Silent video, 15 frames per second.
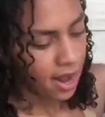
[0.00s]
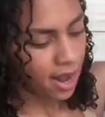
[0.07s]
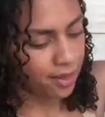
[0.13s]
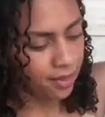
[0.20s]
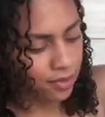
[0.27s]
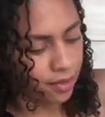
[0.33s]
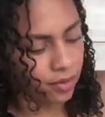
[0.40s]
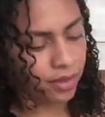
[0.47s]

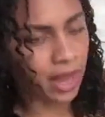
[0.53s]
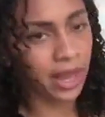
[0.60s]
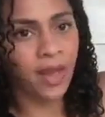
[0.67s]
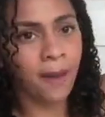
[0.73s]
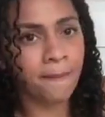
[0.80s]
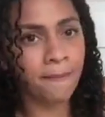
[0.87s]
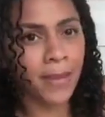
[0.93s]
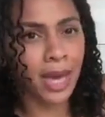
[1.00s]
and then there's like
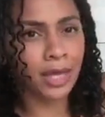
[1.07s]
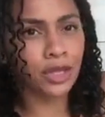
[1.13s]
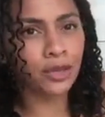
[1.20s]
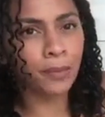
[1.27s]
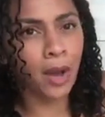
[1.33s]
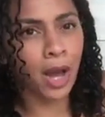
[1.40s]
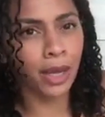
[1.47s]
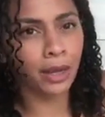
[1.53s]
a mesh
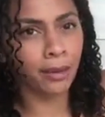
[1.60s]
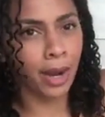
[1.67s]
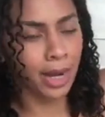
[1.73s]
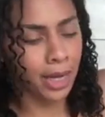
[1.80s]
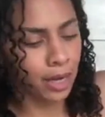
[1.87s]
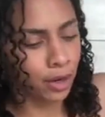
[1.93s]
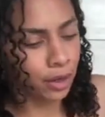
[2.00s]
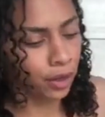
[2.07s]
pocket right
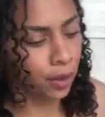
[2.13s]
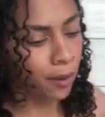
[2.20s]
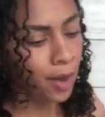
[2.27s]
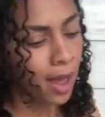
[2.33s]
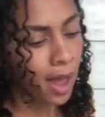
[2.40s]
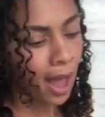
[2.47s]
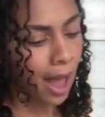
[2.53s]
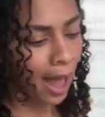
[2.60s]
here. So
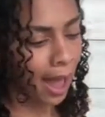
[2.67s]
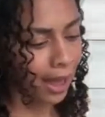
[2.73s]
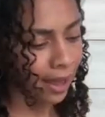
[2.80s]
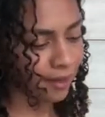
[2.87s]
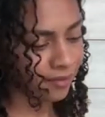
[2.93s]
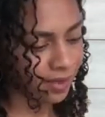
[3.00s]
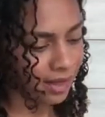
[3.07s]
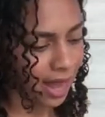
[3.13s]
I
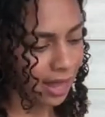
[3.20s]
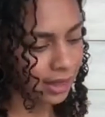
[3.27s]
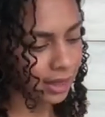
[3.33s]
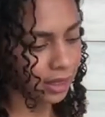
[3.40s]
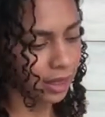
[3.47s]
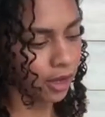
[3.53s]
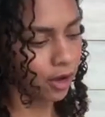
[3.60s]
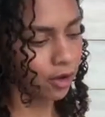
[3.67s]
have snacks in